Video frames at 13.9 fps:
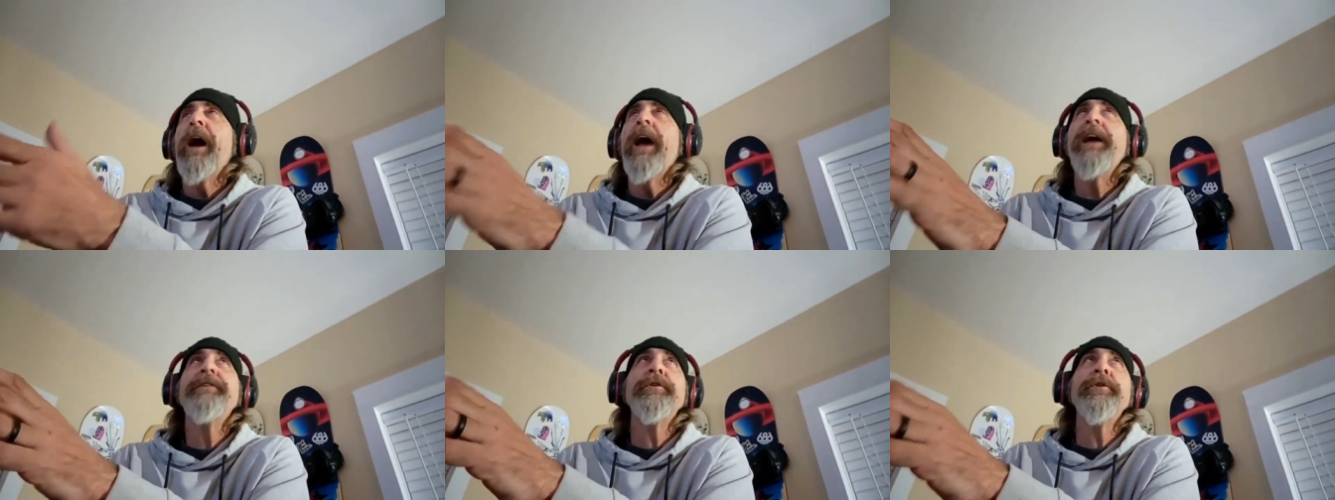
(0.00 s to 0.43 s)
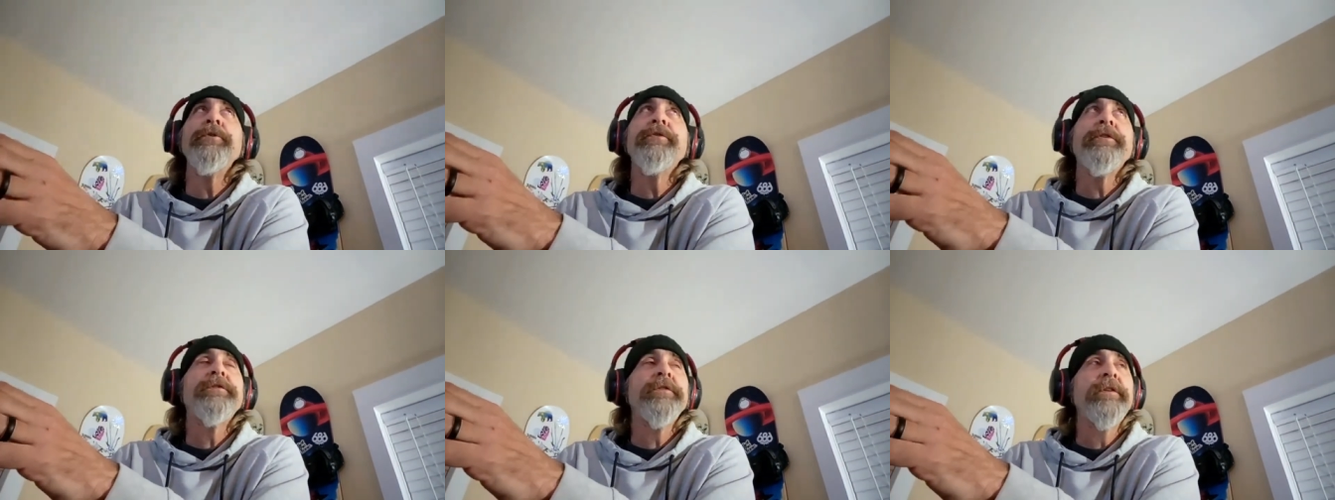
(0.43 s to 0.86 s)
I hate to
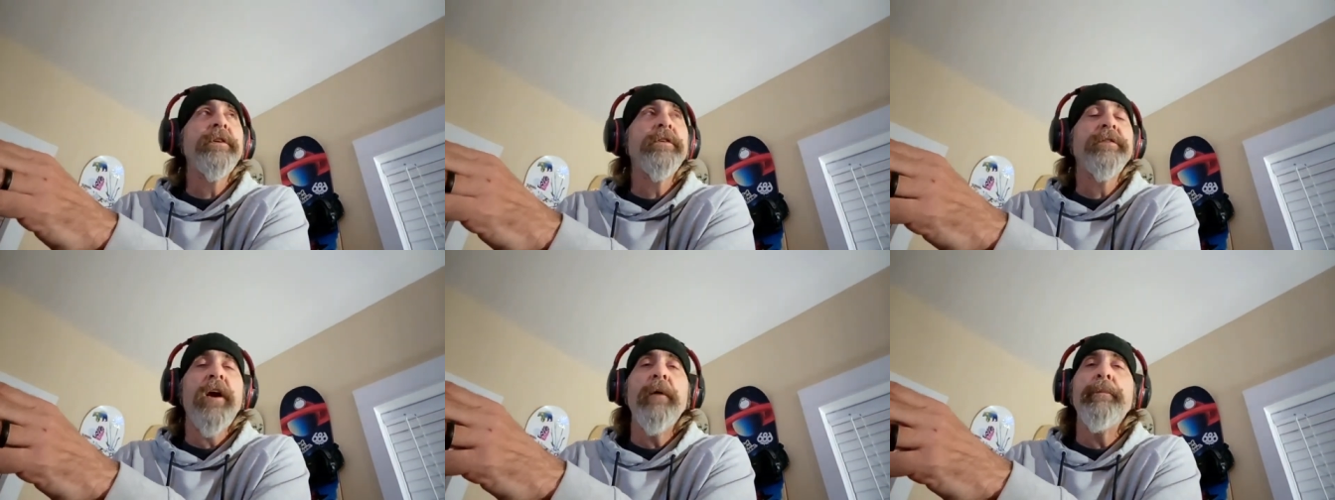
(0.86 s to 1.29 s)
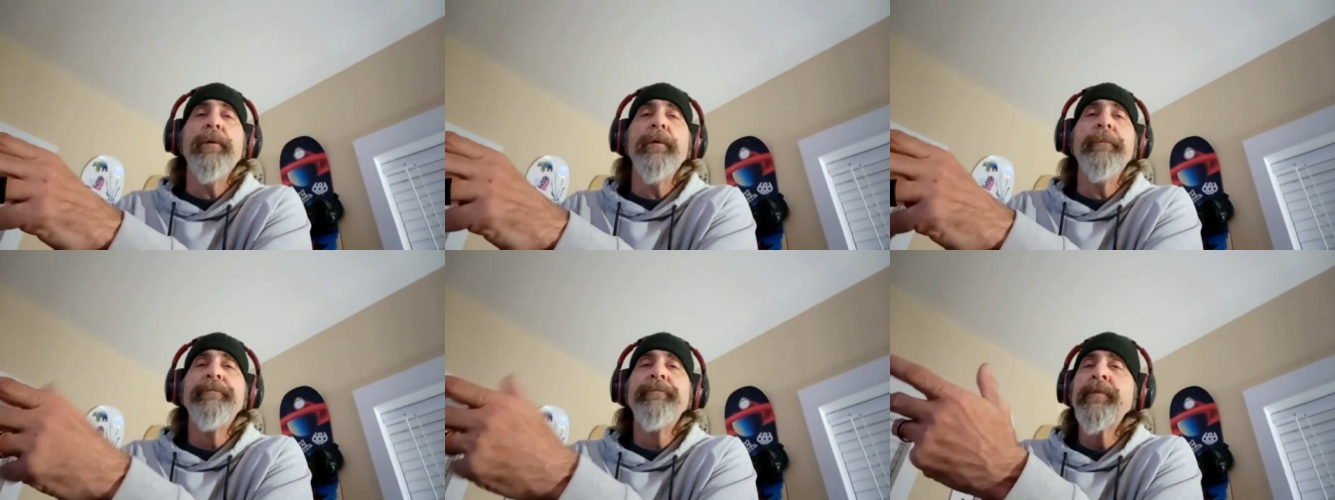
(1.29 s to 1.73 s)
use this as an
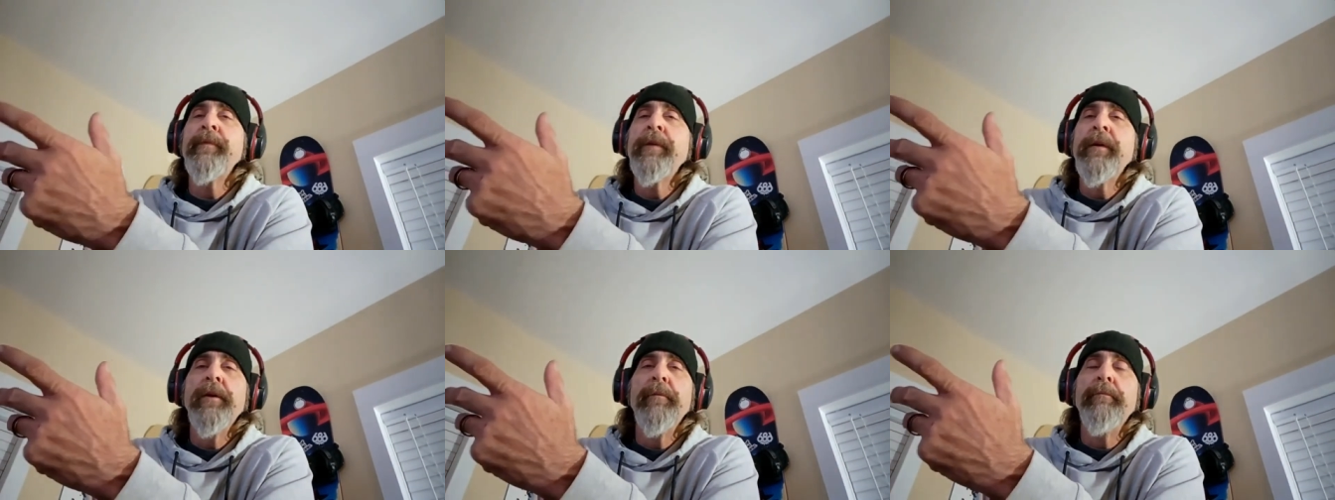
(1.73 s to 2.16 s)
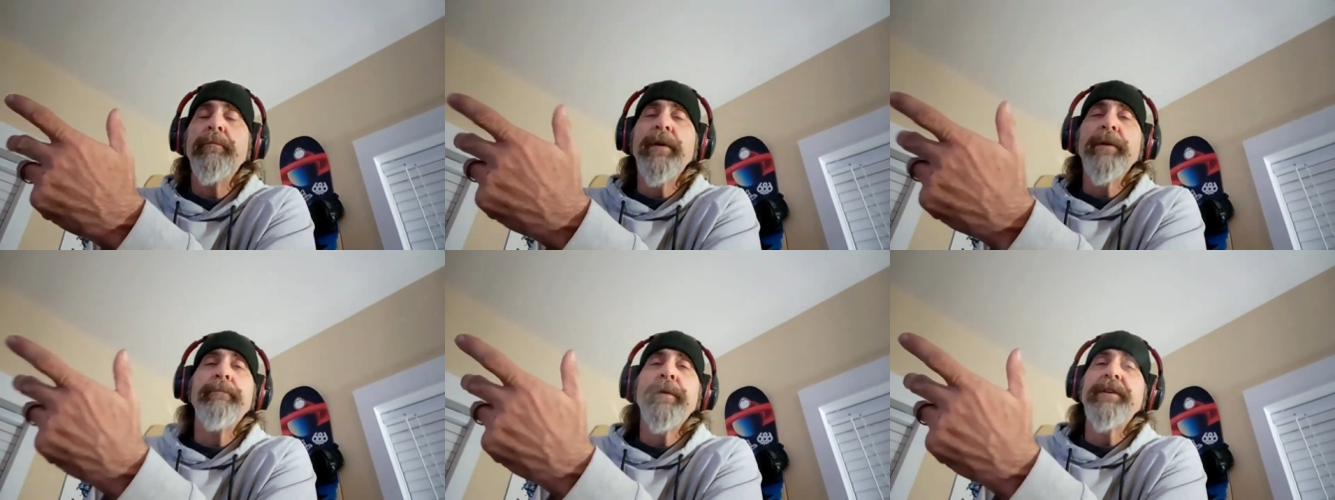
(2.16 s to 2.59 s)
example,
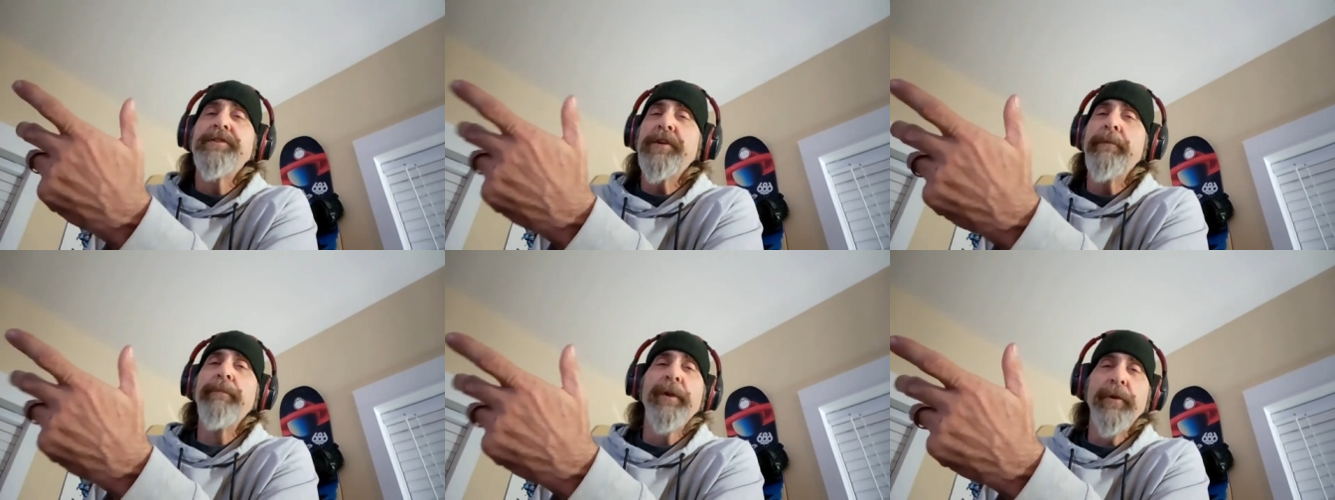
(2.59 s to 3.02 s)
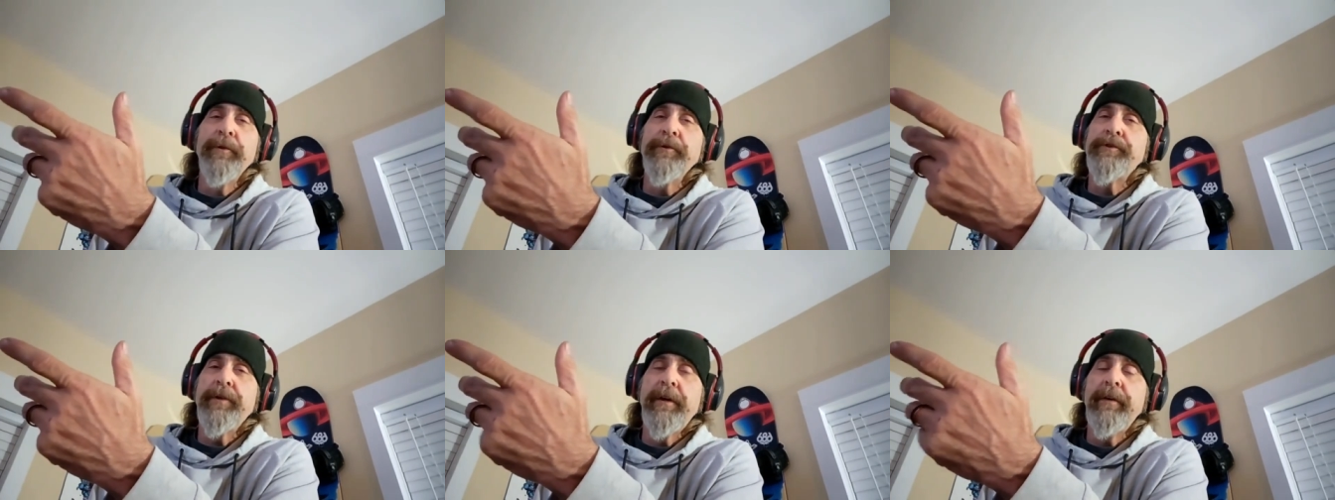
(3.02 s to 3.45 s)
but Jim
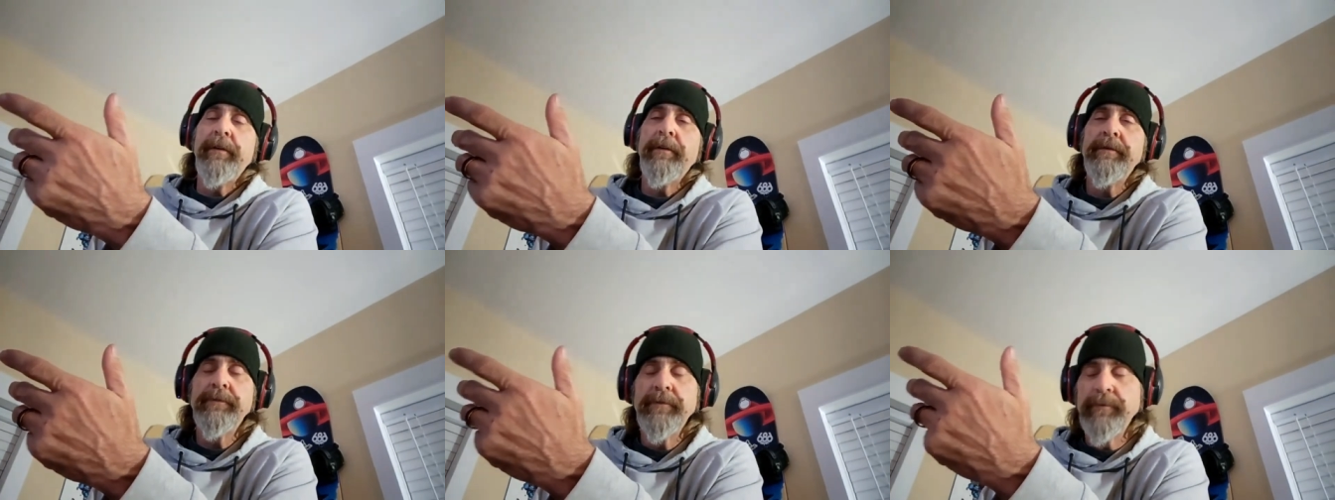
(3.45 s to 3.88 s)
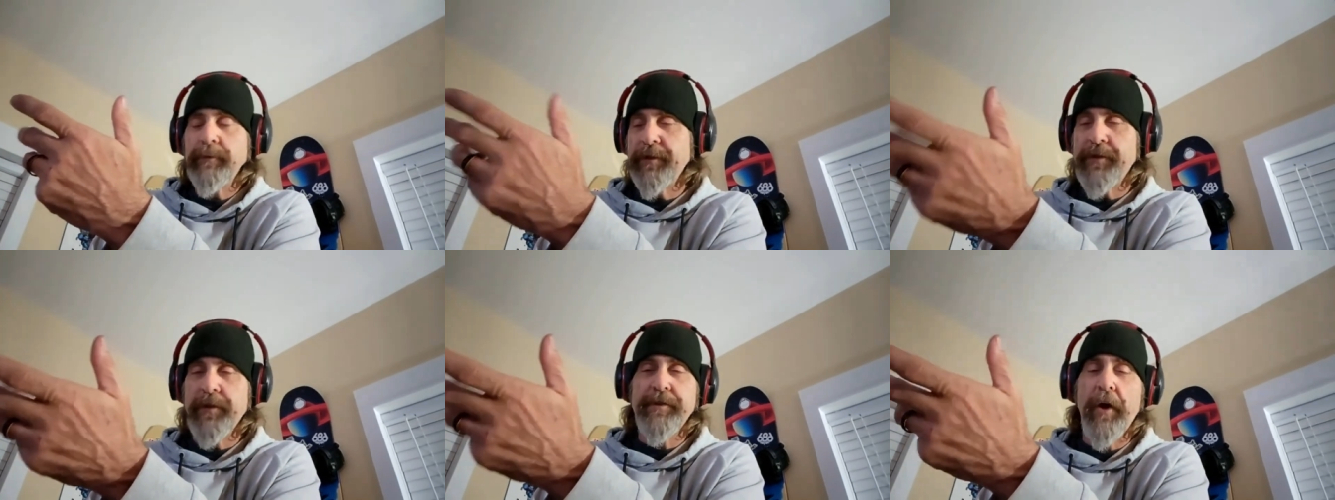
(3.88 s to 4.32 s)
Belushi
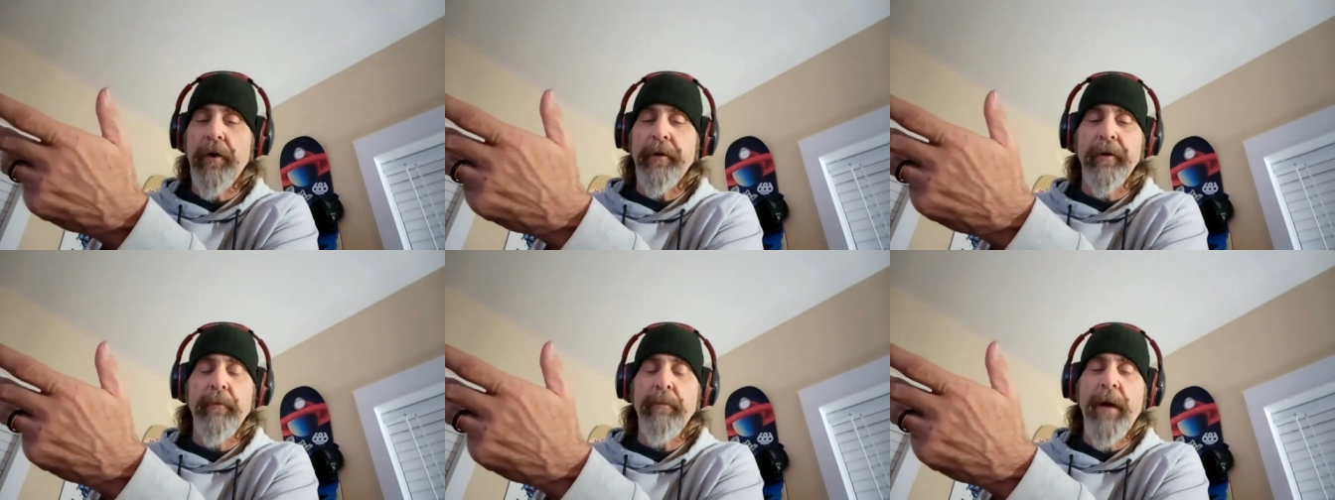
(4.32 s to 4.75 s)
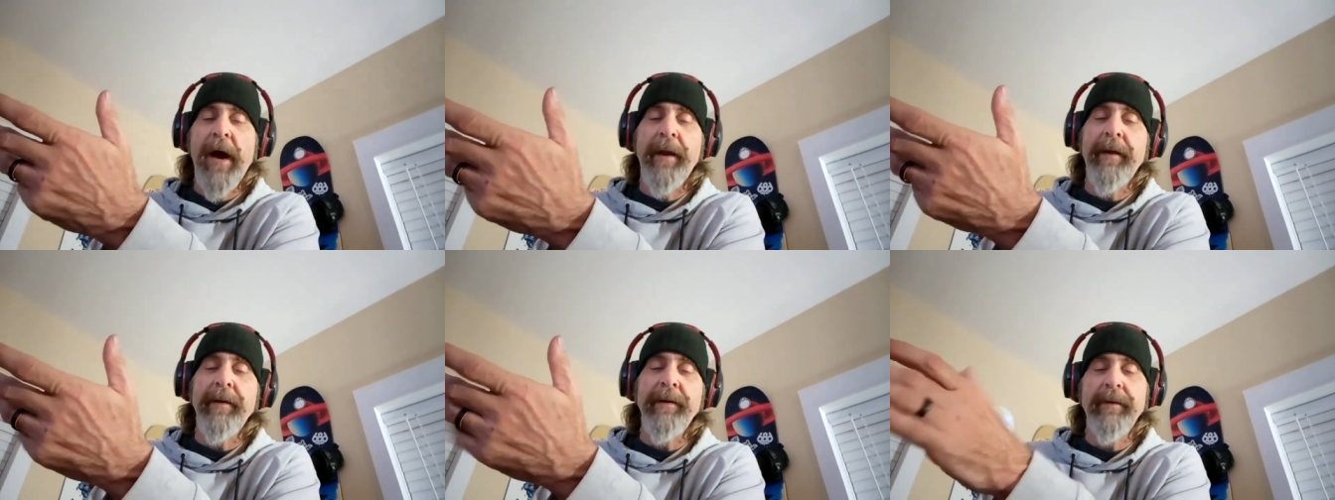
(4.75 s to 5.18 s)
was just talking
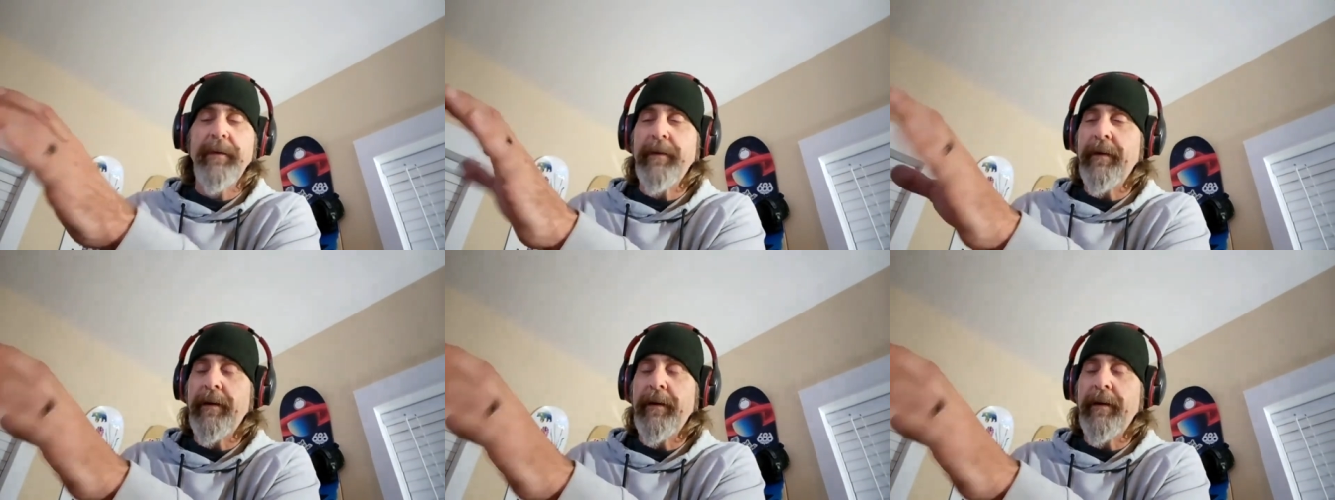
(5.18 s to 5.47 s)
about it,